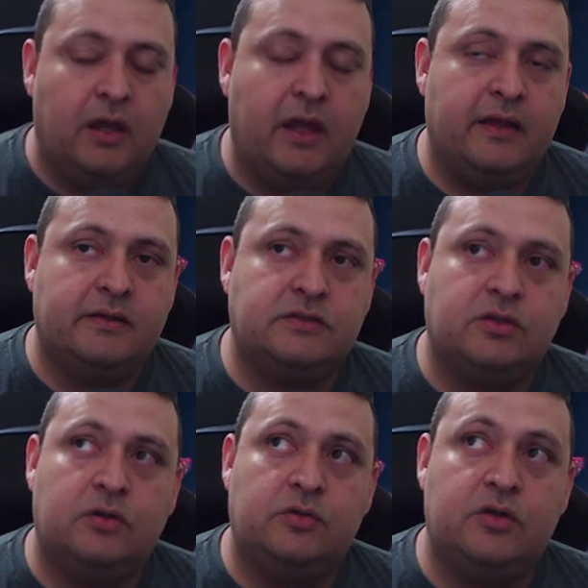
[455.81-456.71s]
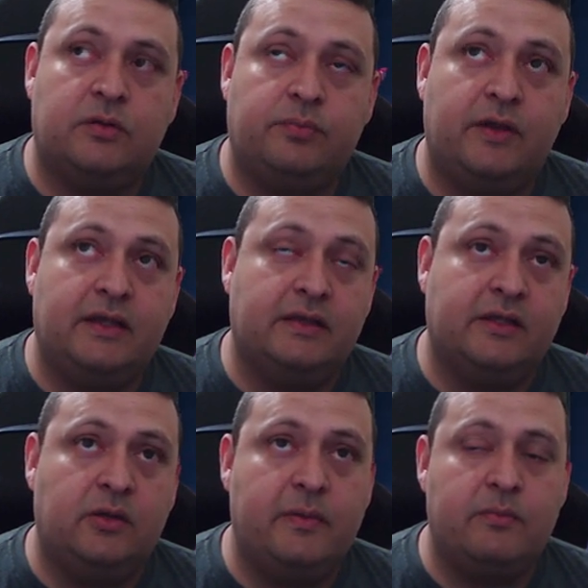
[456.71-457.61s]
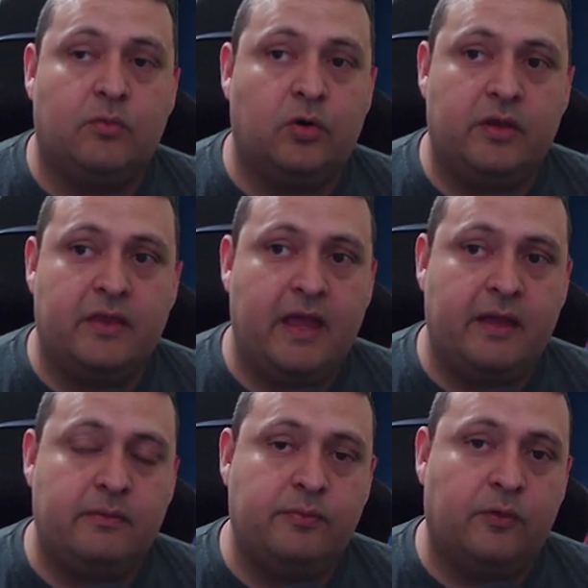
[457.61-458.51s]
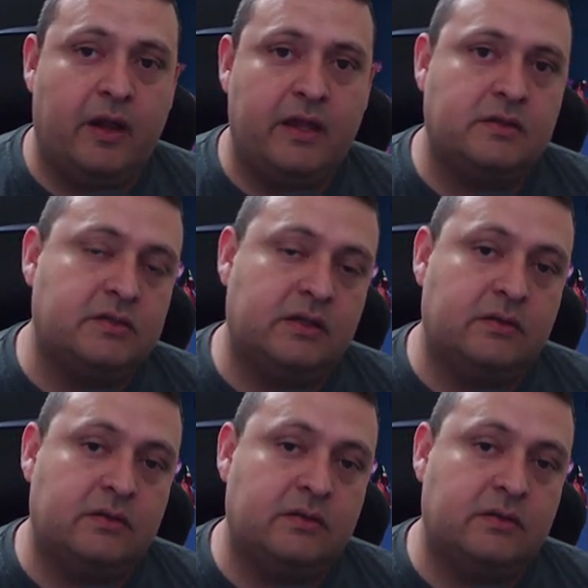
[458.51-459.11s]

and so you can play a little bit more than that, right?